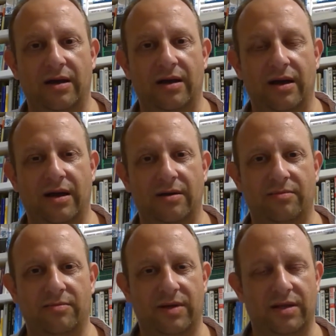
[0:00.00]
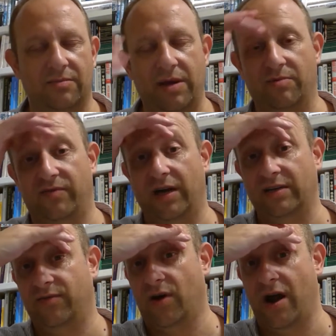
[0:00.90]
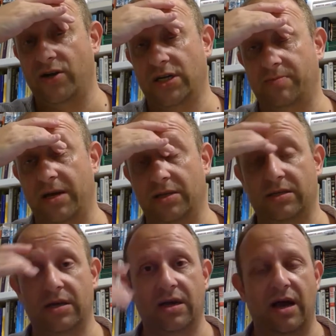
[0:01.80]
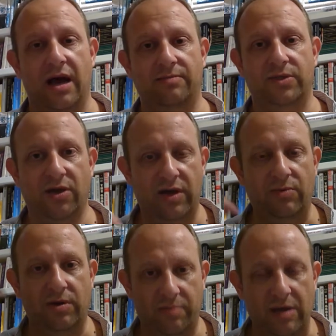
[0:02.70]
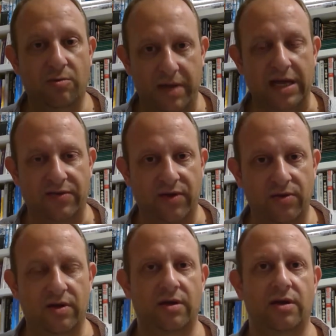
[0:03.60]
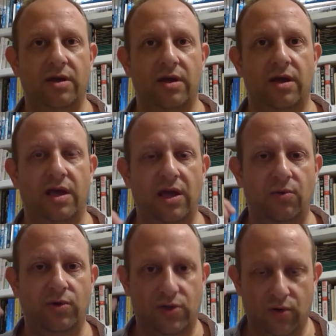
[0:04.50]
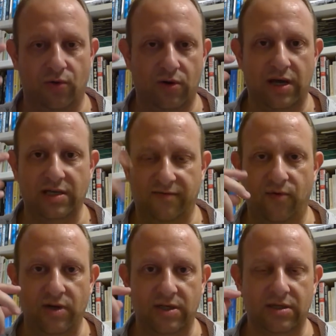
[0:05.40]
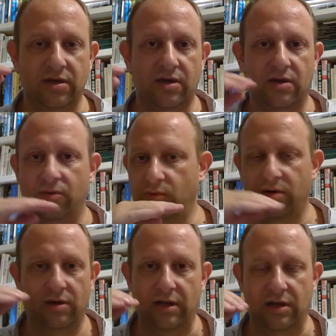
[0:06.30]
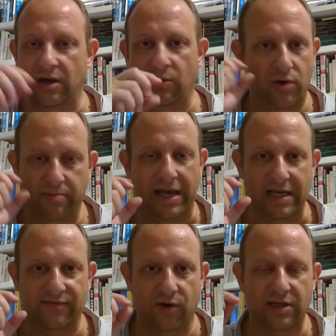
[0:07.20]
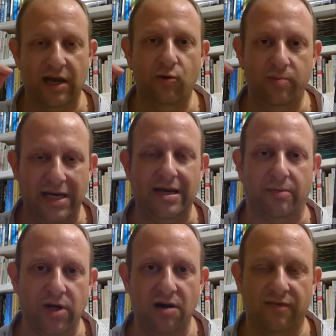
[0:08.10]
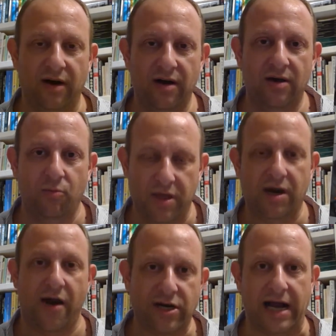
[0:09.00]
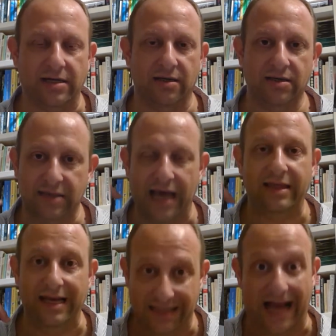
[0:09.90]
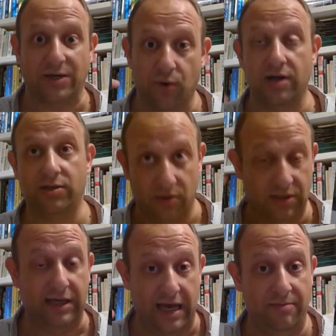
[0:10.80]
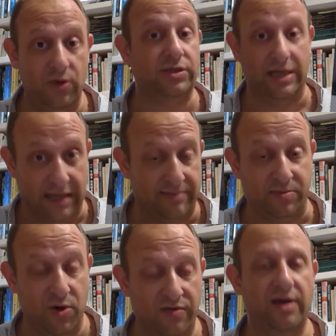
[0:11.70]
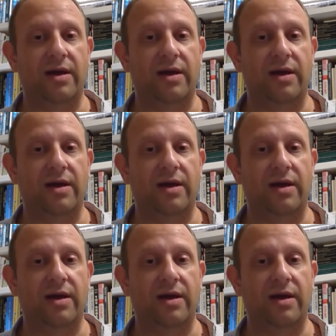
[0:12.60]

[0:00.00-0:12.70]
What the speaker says: people fighting for Irish independence. So he would be interviewed. He would talk. His voice it wouldn't be his voice. It would be dubbed over with an Irish actor saying the exact words. So you see him, you see his lips move, and